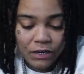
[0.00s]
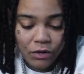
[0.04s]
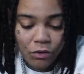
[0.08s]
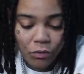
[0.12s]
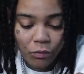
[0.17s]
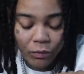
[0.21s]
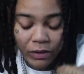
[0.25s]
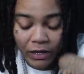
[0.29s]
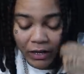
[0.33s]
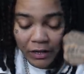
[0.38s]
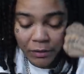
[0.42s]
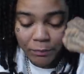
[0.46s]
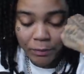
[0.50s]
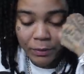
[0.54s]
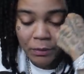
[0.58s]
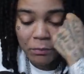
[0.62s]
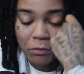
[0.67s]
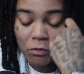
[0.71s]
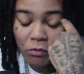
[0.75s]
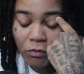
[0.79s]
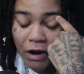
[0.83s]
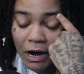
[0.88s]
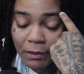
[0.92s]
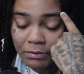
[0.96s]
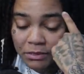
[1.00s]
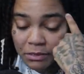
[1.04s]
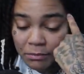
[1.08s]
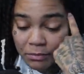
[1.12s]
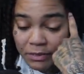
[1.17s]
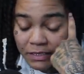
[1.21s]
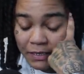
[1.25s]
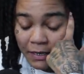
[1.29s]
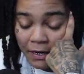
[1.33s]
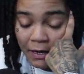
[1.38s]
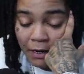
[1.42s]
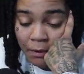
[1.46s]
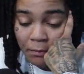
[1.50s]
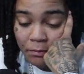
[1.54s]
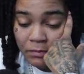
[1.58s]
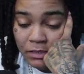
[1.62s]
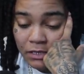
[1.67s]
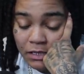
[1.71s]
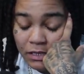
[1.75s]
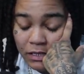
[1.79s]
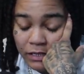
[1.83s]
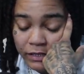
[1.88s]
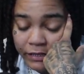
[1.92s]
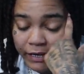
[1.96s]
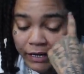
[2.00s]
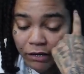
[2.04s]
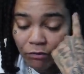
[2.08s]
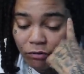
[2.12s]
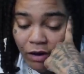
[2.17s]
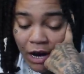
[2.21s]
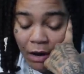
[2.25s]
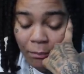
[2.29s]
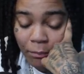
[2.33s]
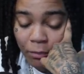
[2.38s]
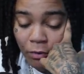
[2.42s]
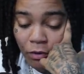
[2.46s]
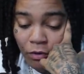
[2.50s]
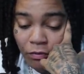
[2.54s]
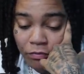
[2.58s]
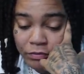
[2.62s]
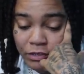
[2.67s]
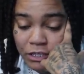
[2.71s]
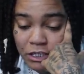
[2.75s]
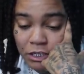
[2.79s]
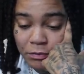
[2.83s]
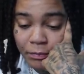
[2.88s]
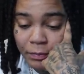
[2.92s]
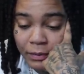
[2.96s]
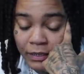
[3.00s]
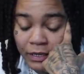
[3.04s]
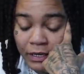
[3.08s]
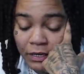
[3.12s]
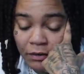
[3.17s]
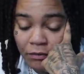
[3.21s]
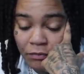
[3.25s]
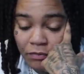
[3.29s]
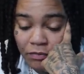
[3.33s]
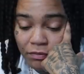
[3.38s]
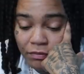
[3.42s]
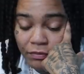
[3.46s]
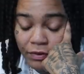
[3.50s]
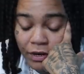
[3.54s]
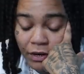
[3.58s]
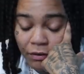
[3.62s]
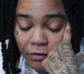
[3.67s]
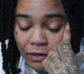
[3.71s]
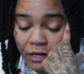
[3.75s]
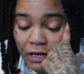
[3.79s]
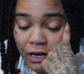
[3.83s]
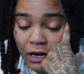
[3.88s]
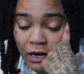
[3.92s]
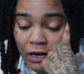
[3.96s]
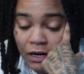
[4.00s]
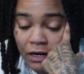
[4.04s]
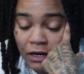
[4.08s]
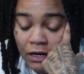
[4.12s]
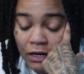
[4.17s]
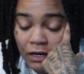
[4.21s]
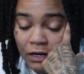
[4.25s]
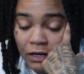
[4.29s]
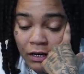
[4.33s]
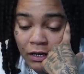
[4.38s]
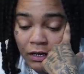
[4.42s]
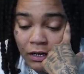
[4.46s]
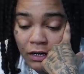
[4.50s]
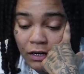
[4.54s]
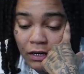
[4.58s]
When other people rap, sometimes they rap off just being very uh